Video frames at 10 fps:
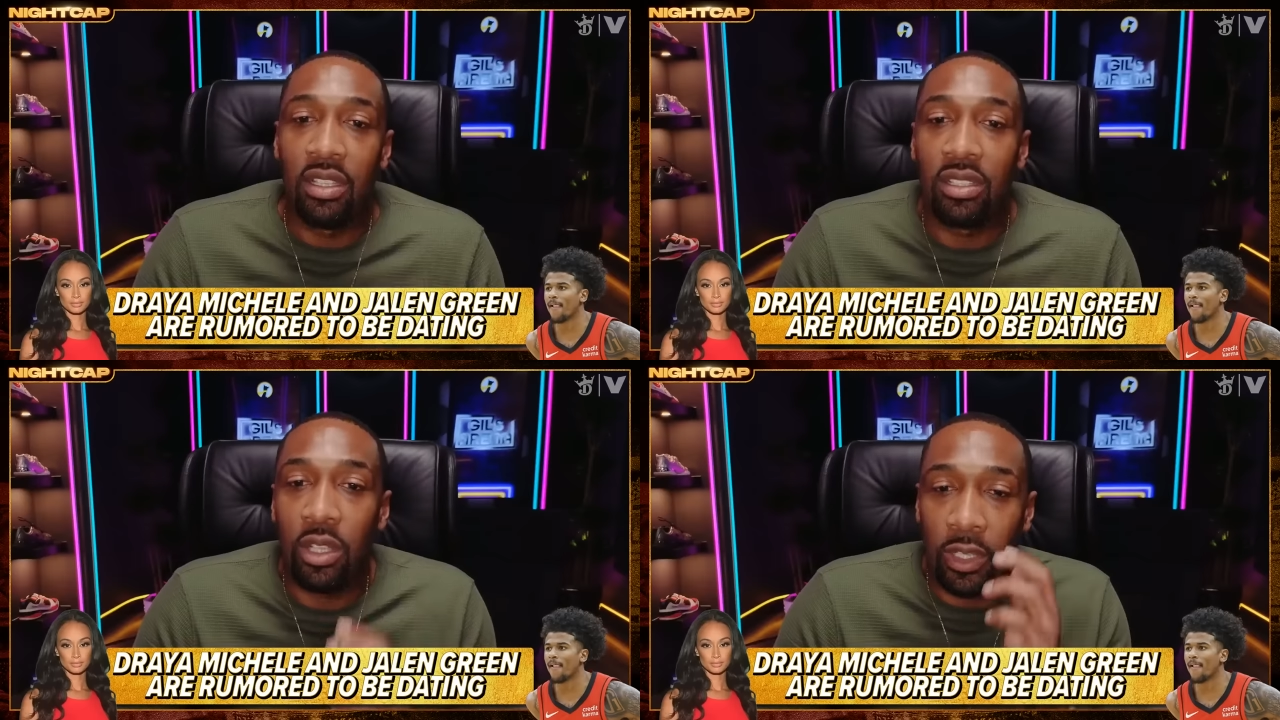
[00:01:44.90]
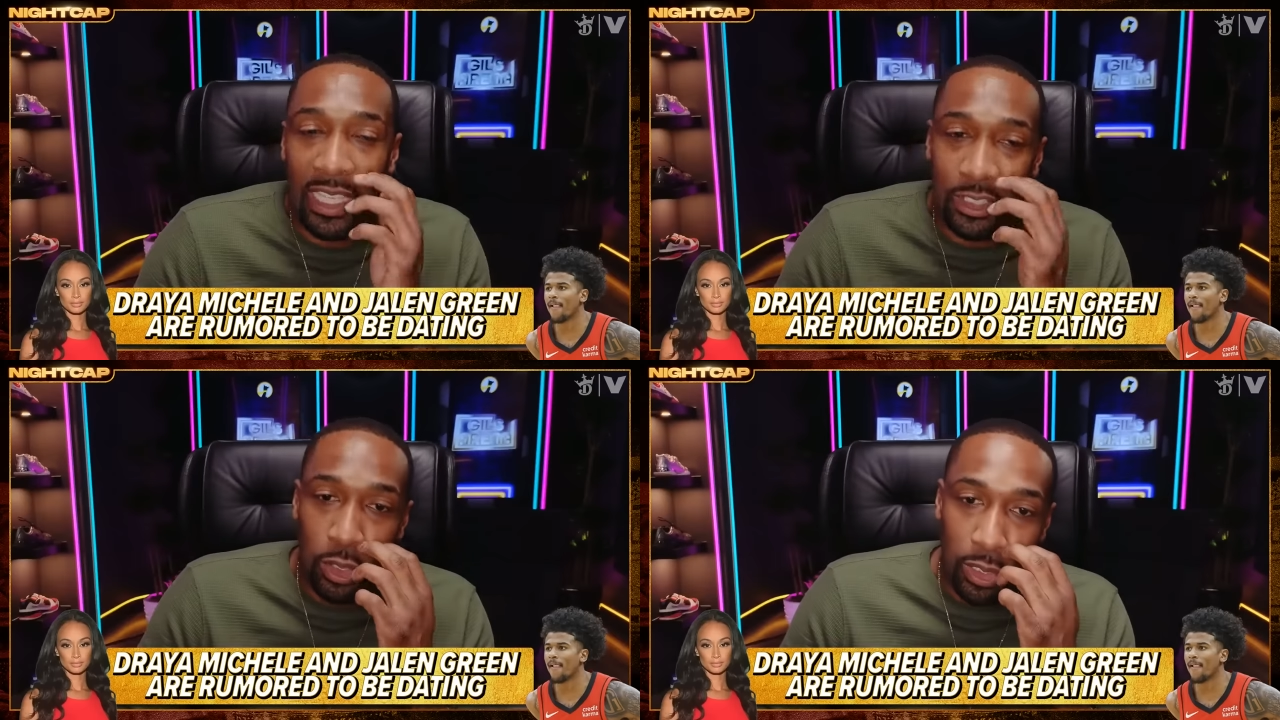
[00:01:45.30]
Speaker 1: nothing wrong with
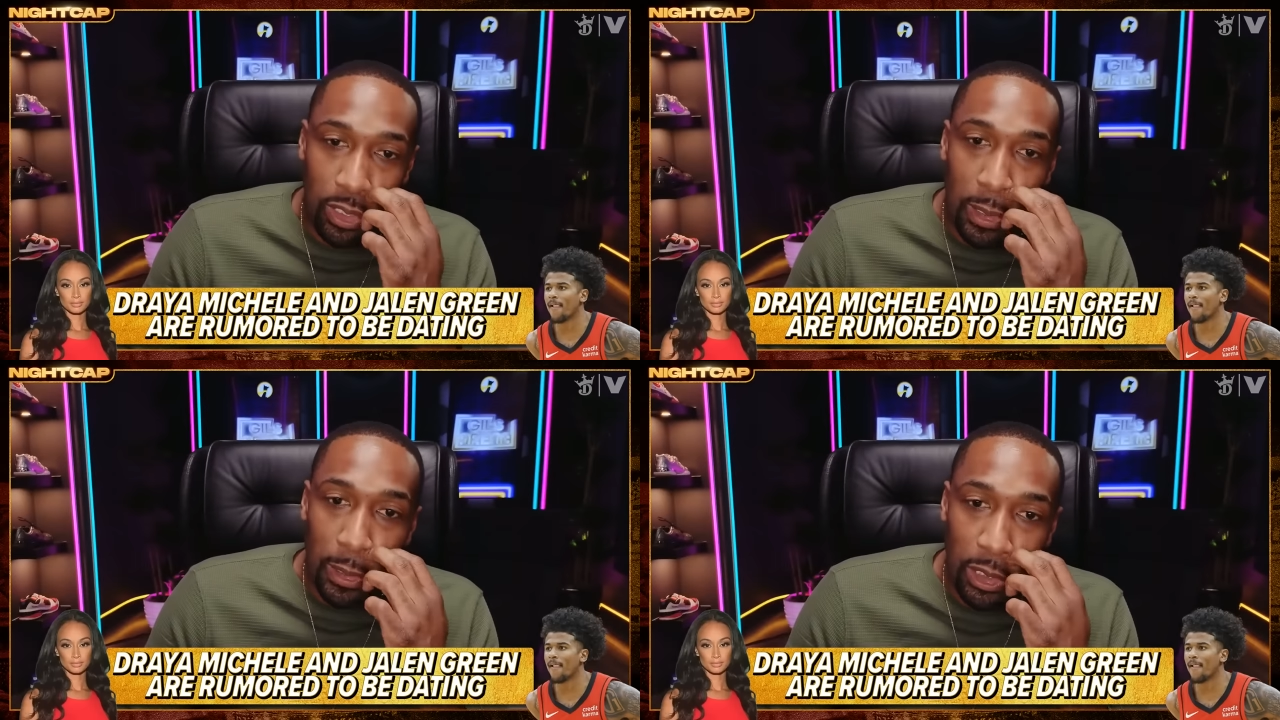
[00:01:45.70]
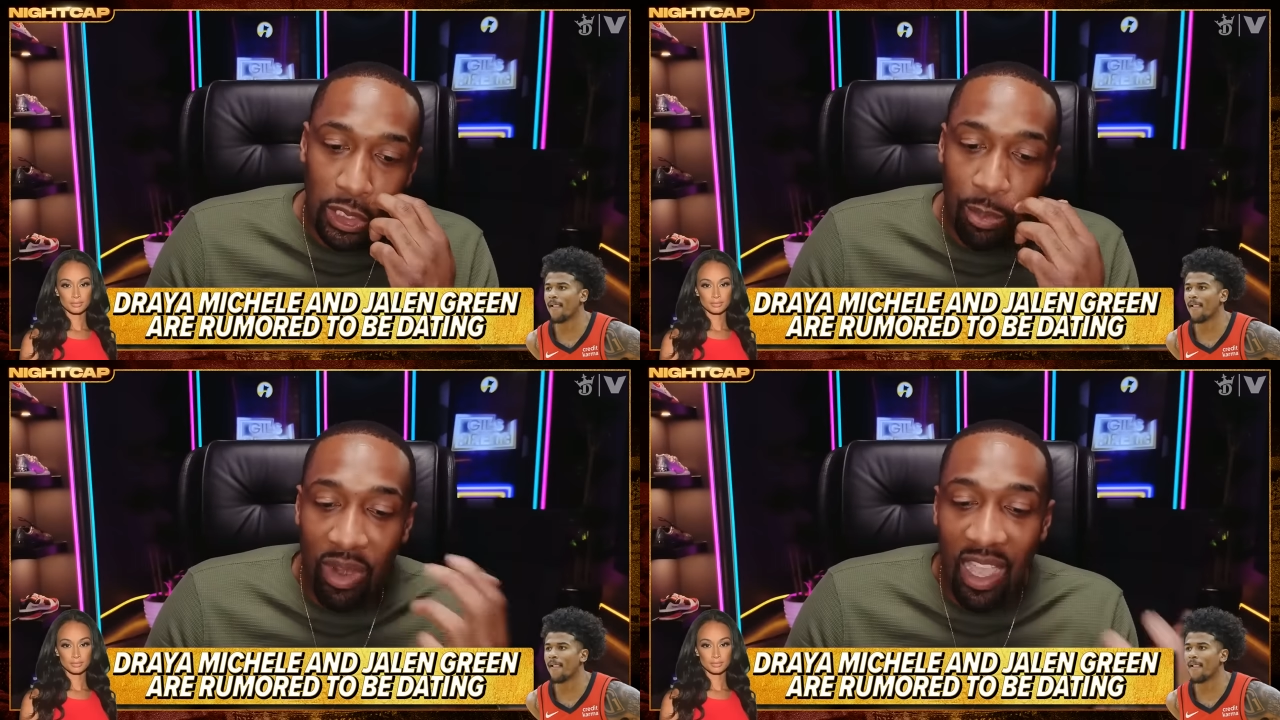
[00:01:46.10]
okay, that. Okay, so
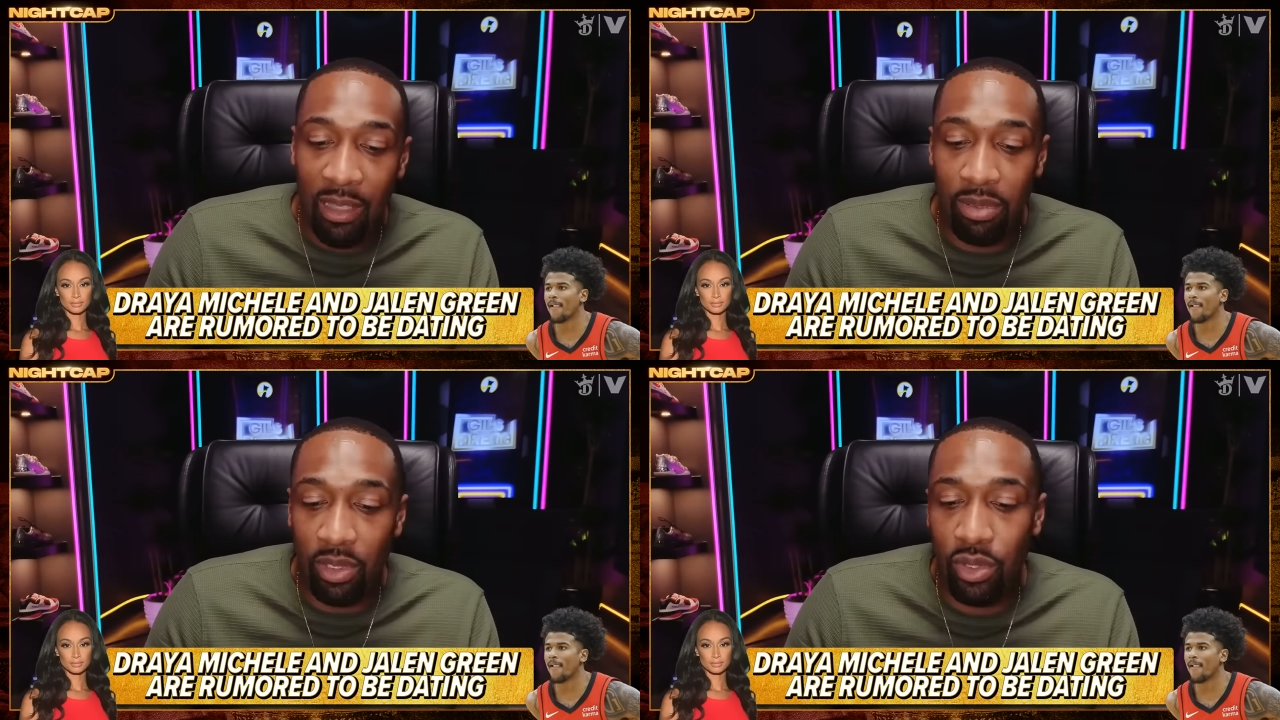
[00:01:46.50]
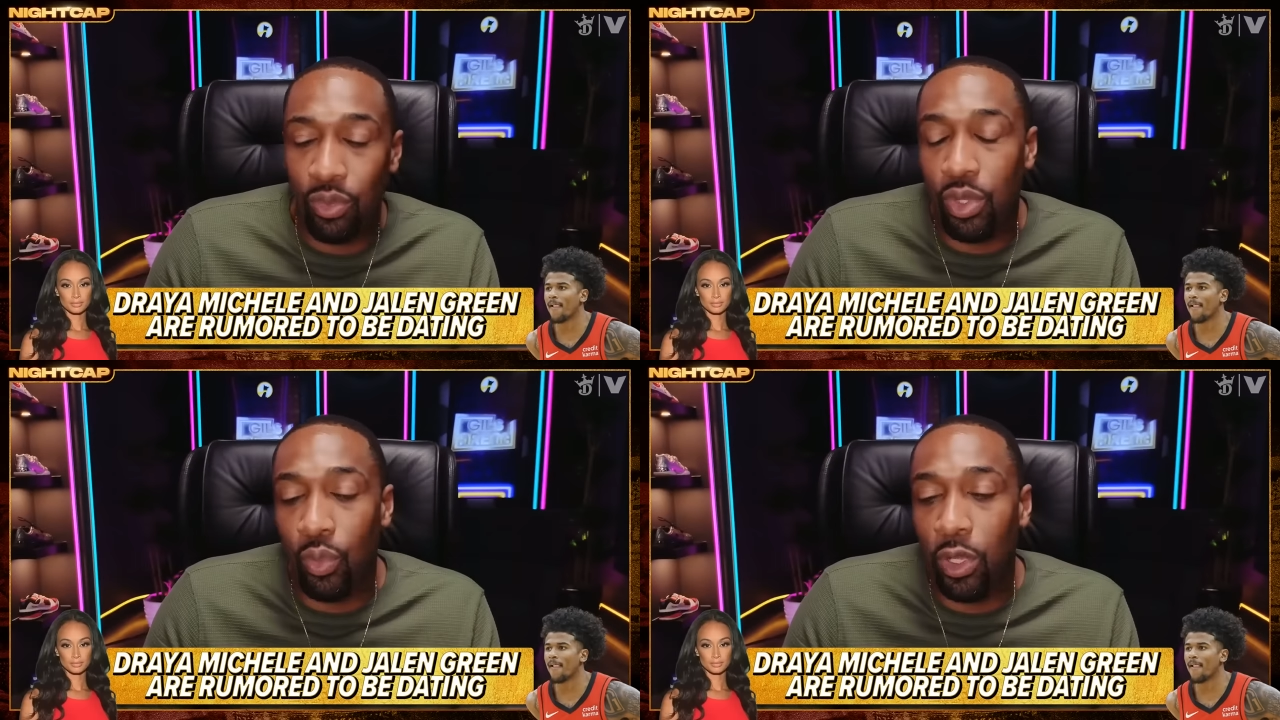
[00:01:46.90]
the the problem, the,
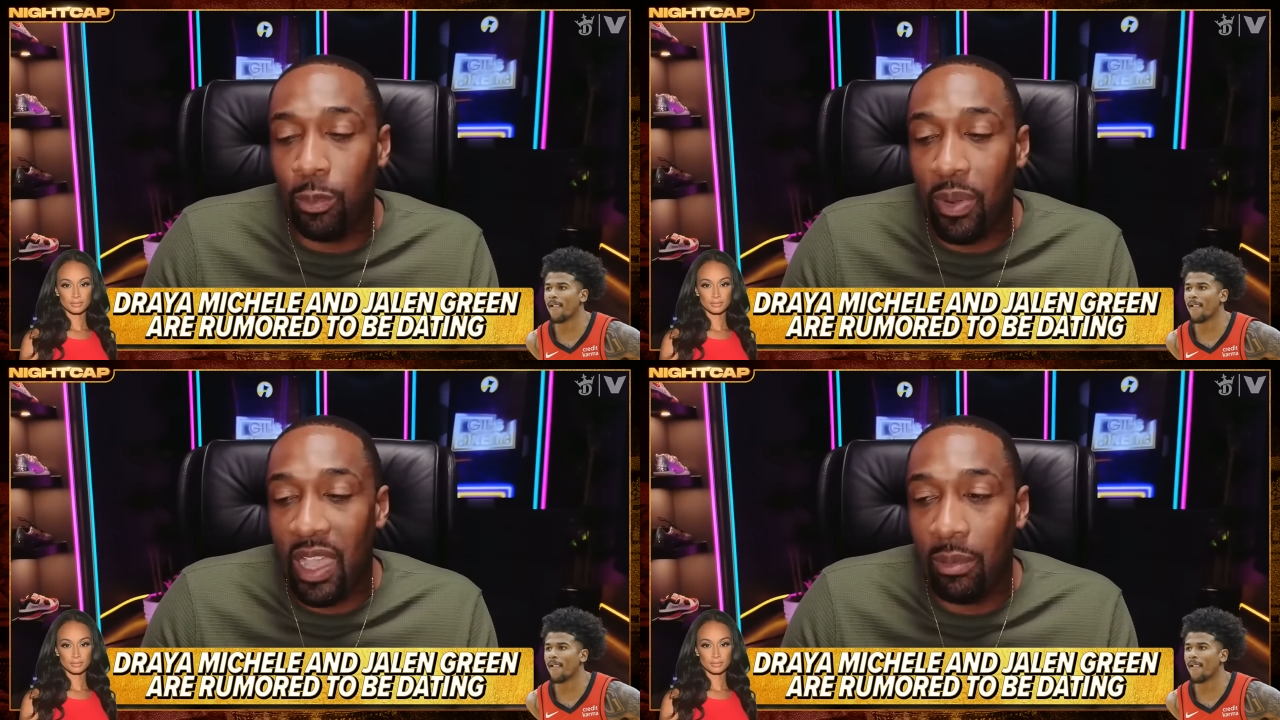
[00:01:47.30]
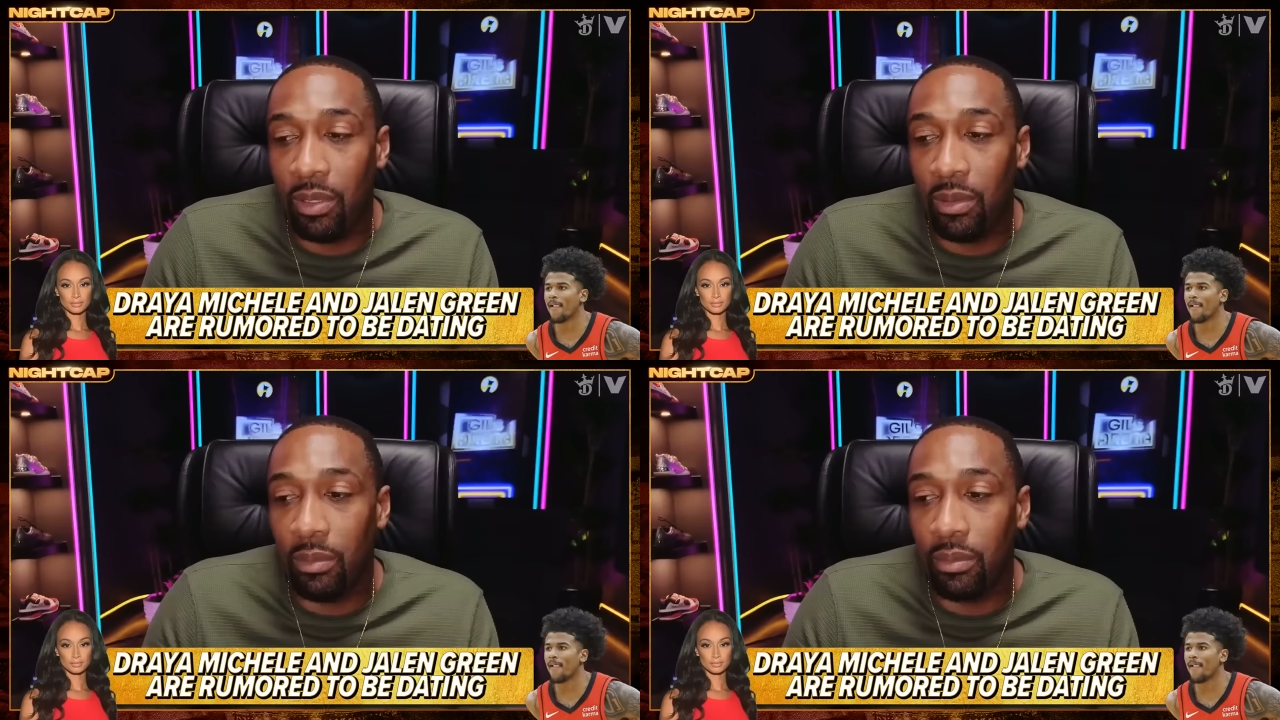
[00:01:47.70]
the real
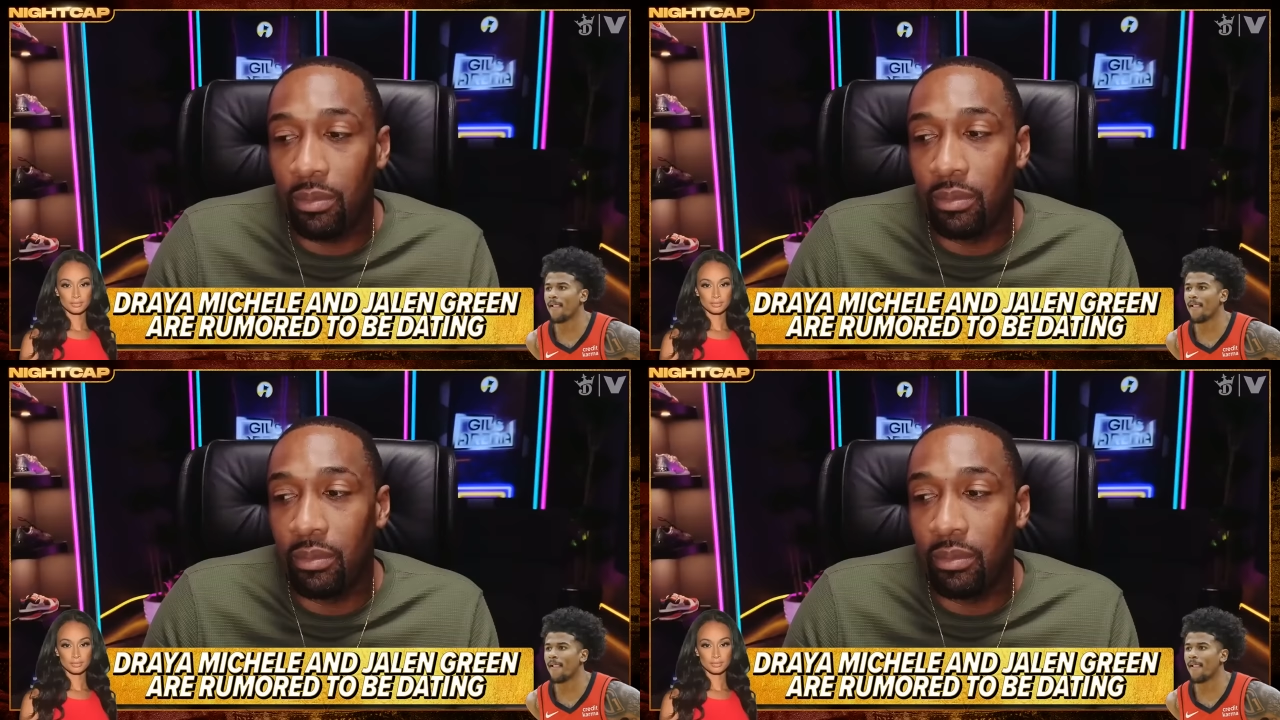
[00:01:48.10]
problem.